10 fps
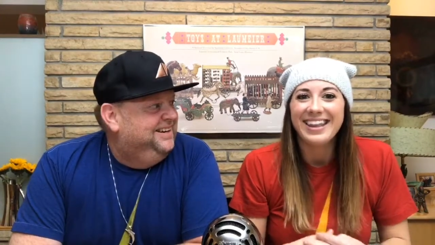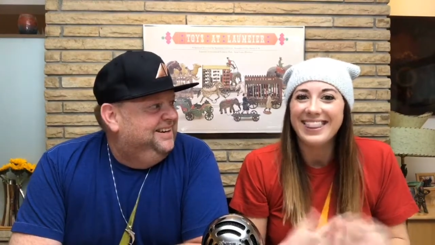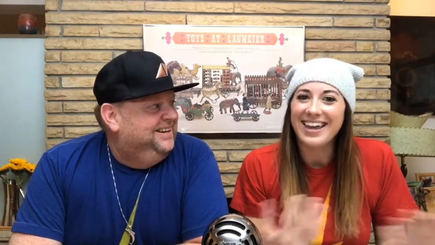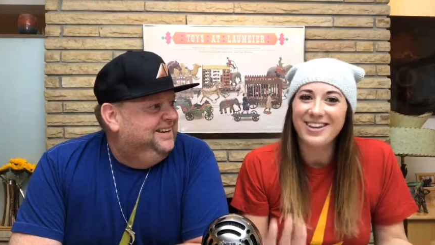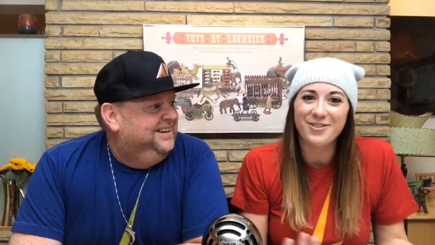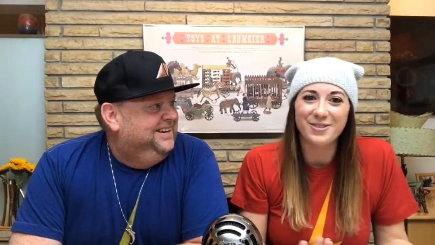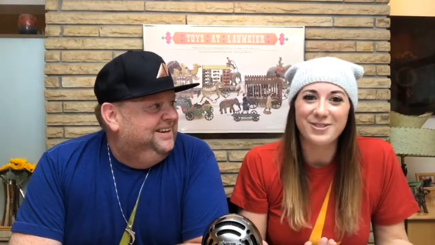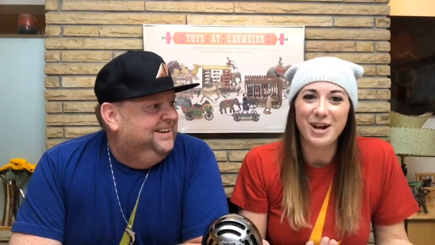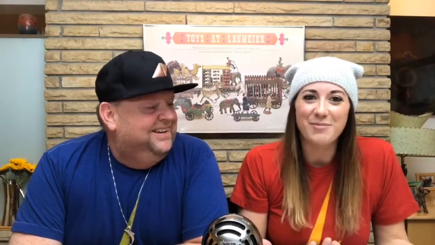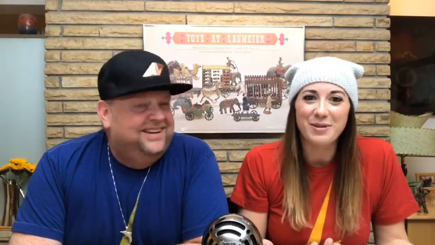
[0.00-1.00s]
Speaker 1: Thank you for
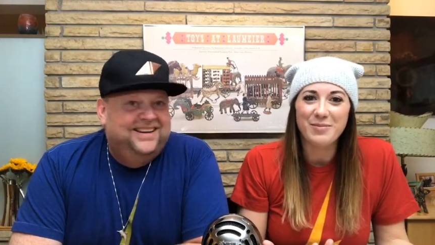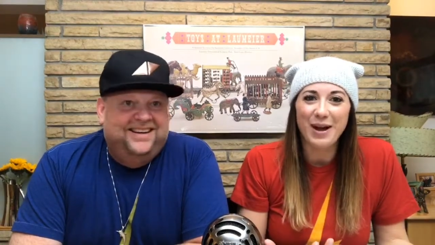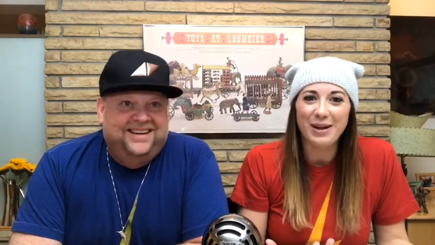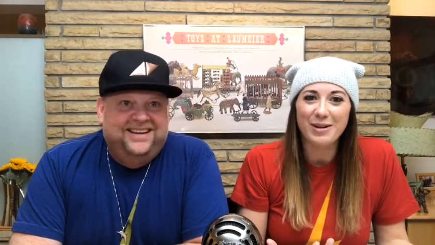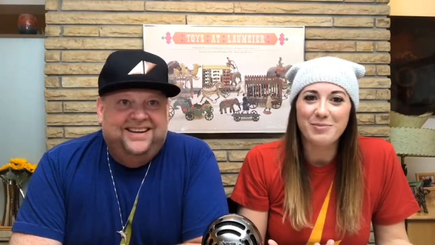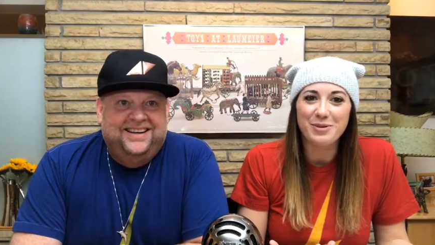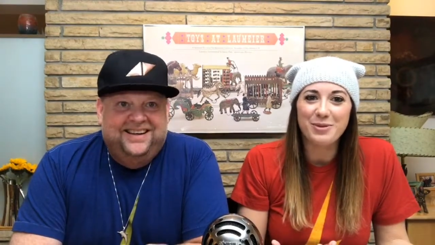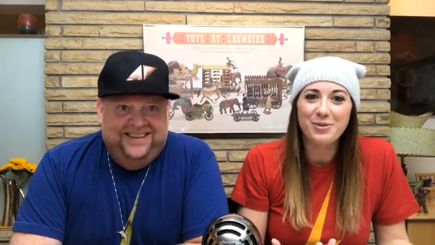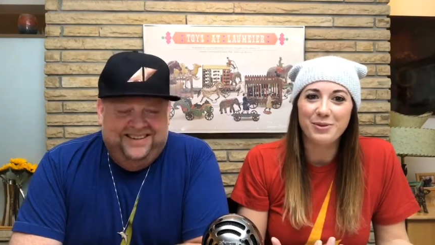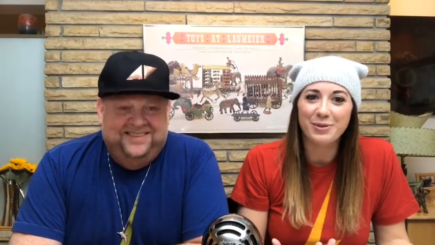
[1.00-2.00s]
stopping by our
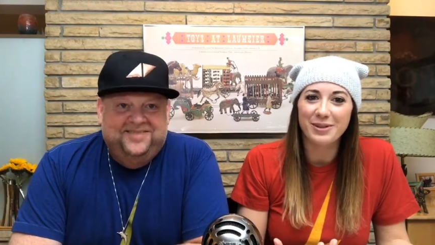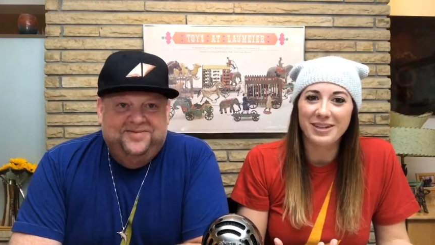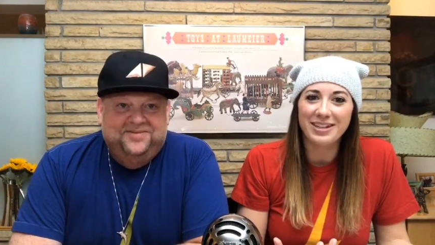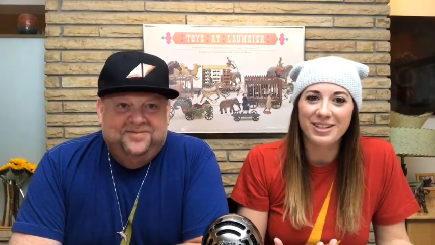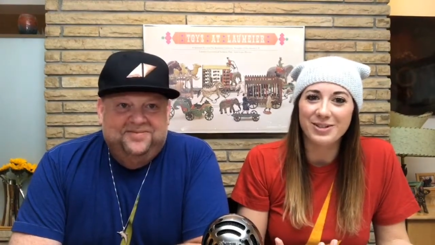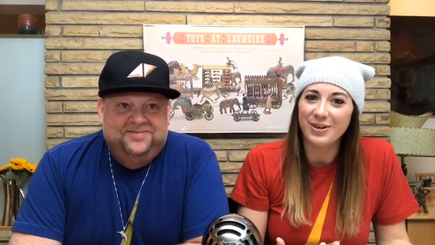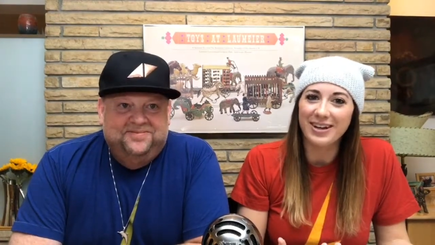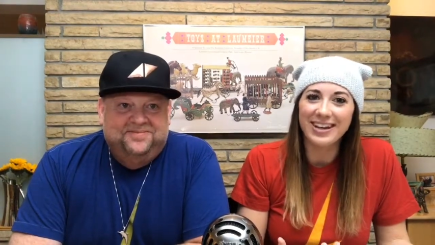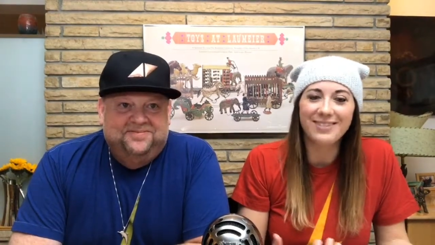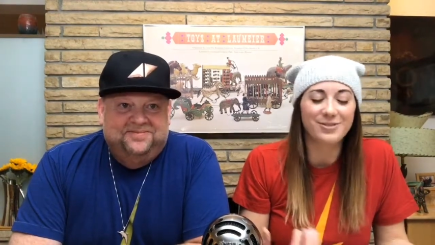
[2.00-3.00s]
booth. We really enjoyed
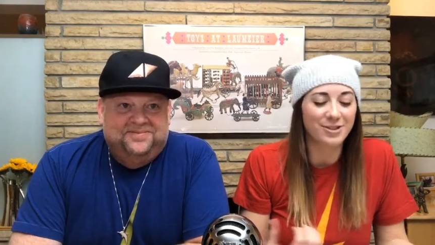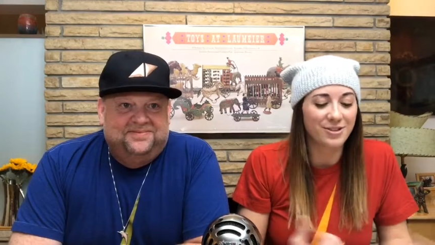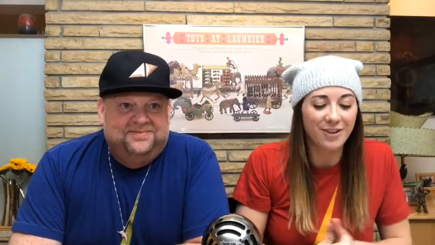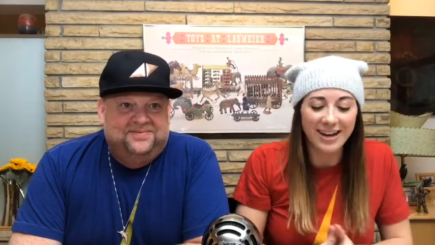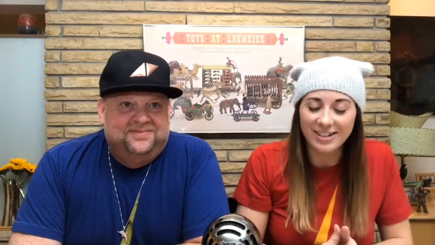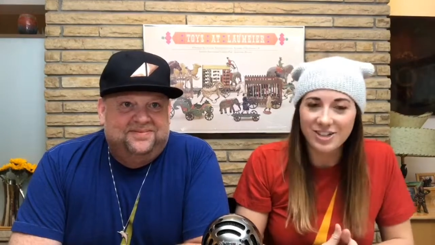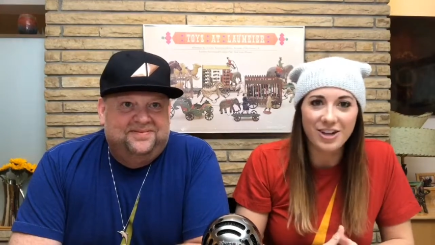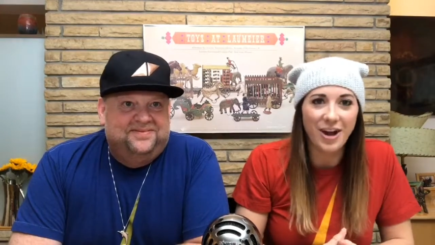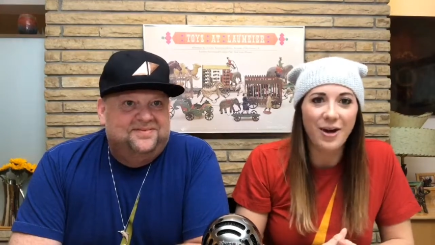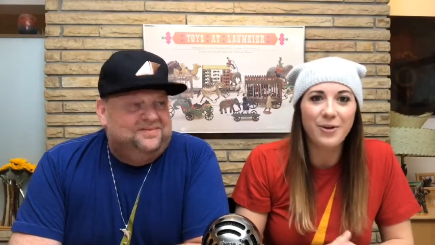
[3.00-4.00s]
it. It was a great
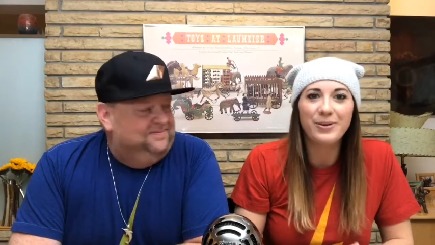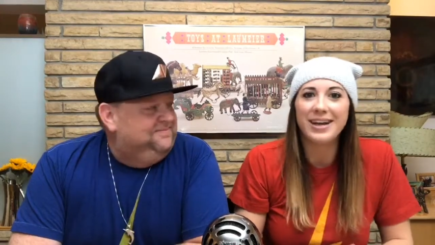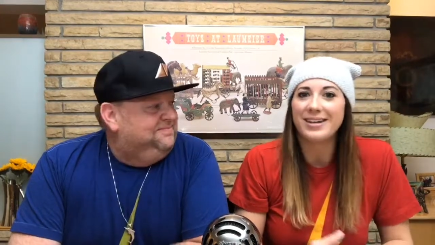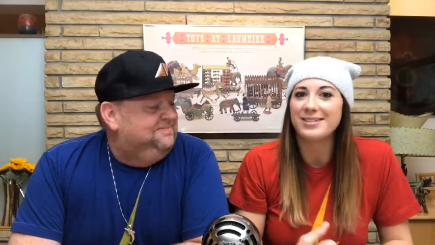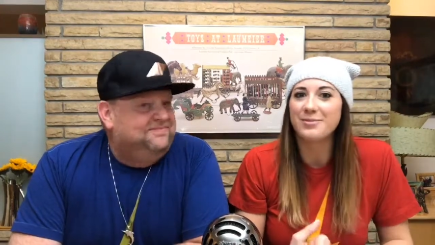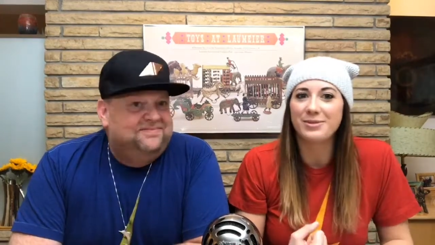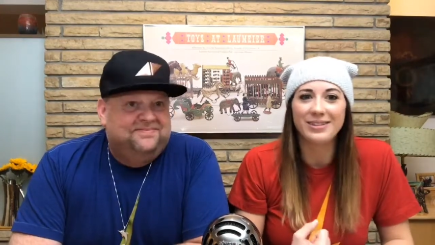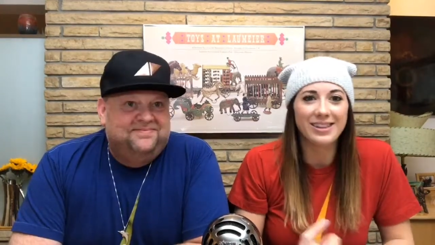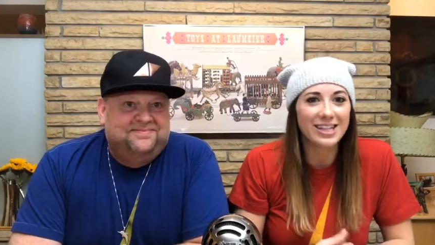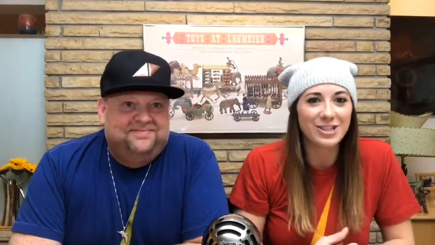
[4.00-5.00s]
show. We had some
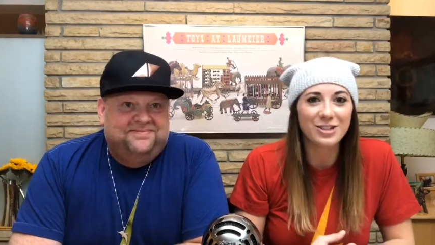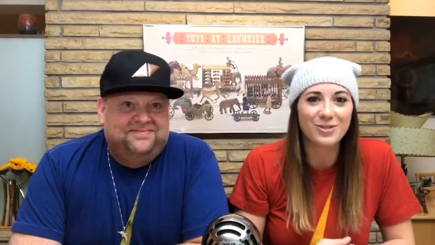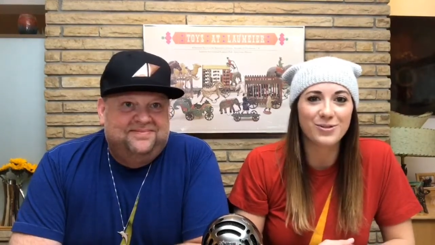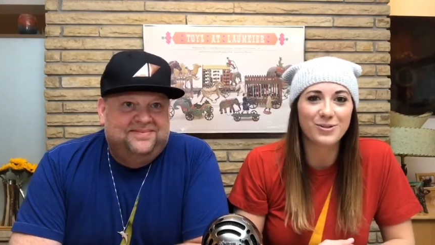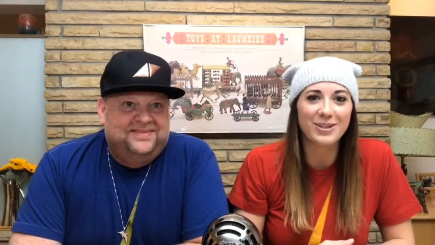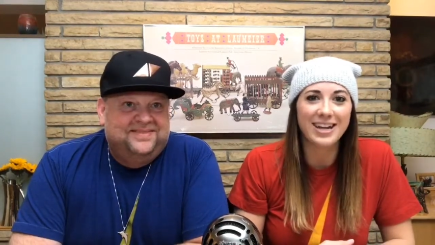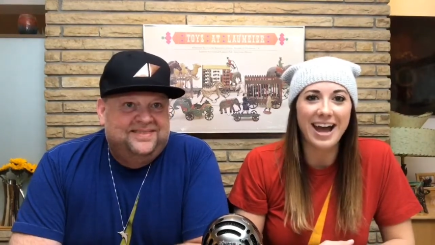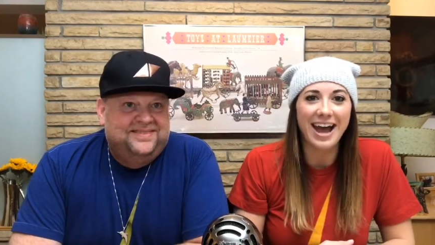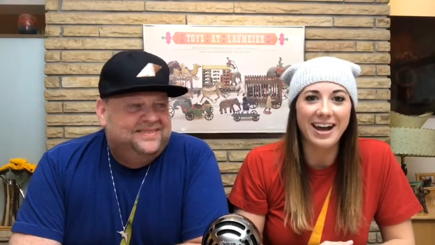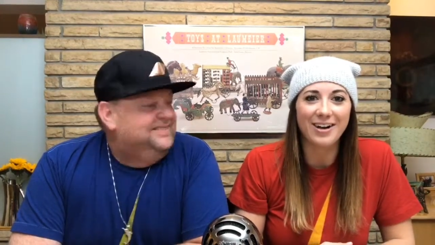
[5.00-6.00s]
delicious food at
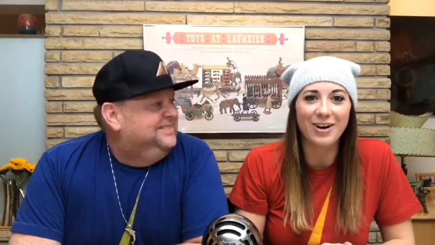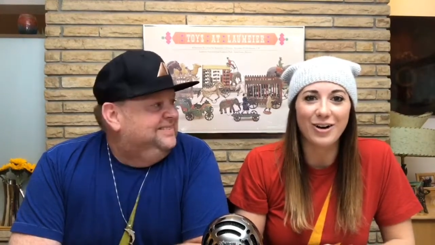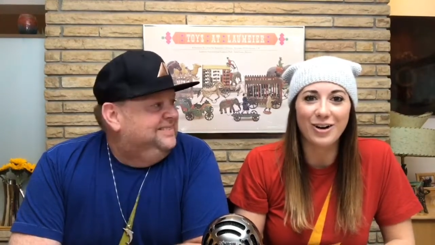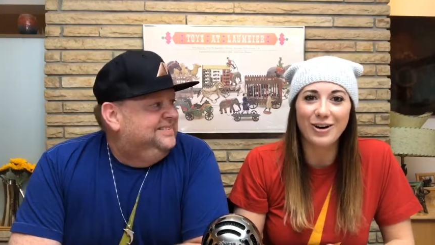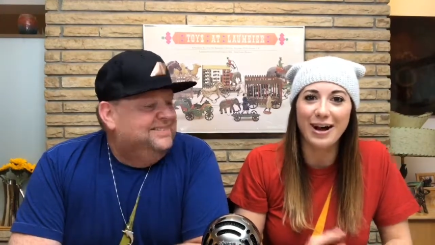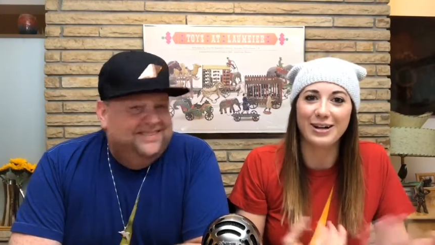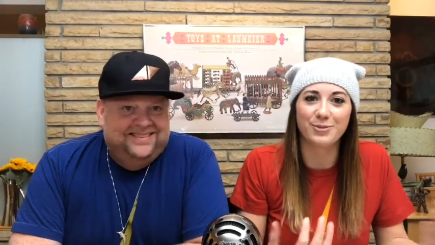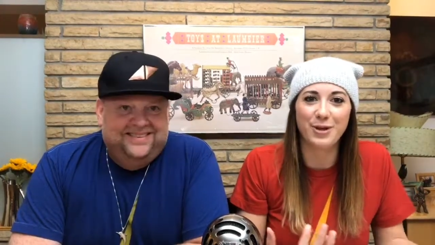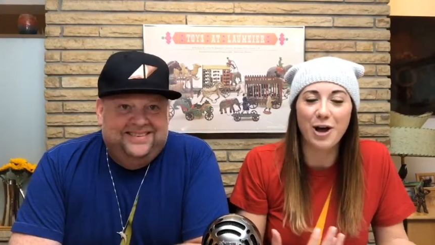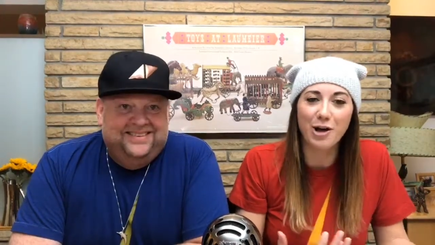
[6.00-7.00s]
Ag Hall, as
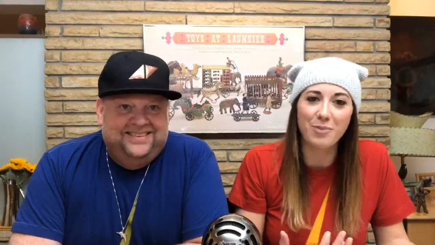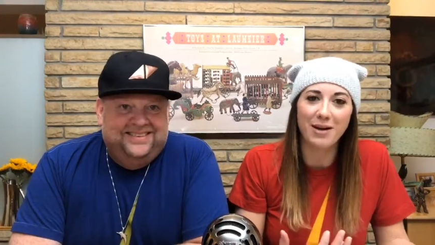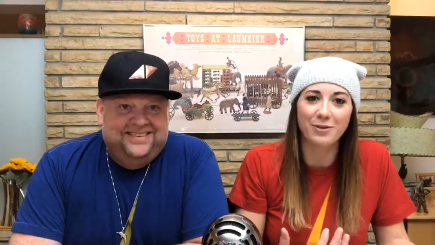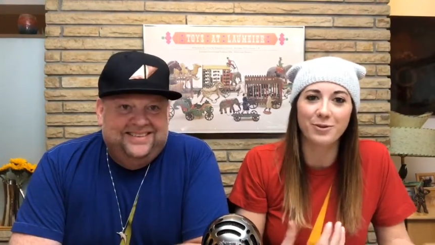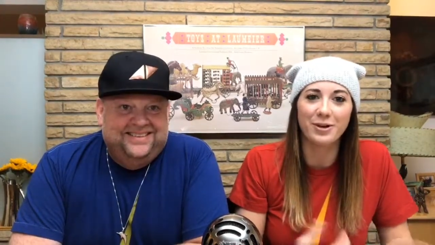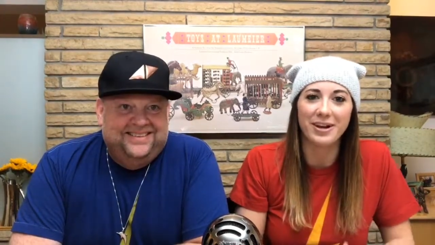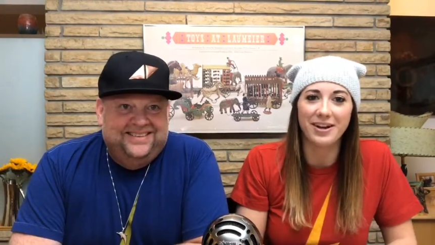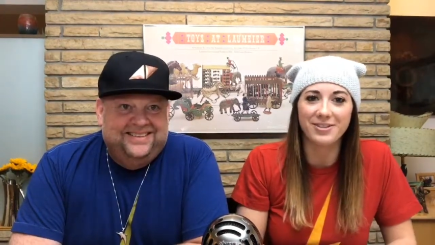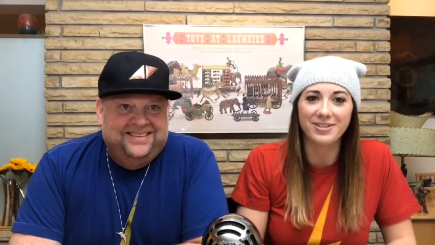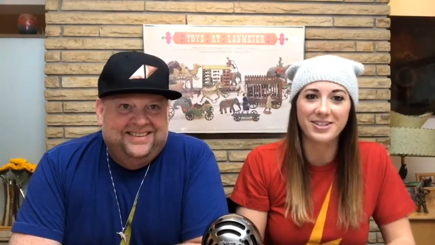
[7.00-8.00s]
we hope everyone
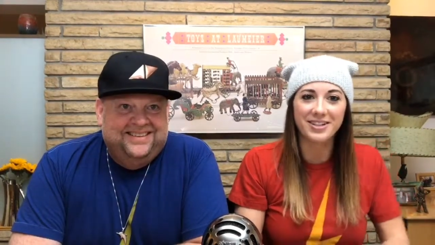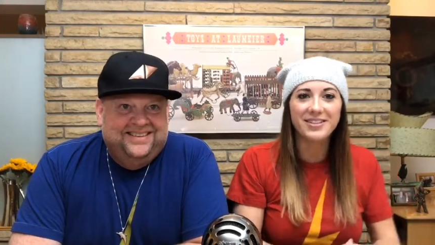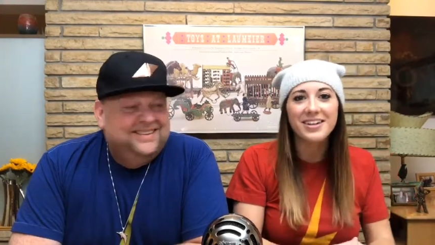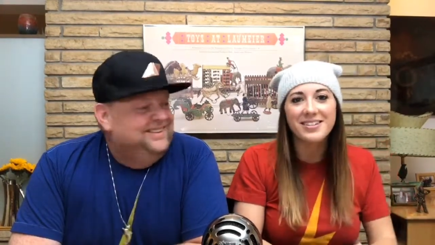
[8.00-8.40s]
else did that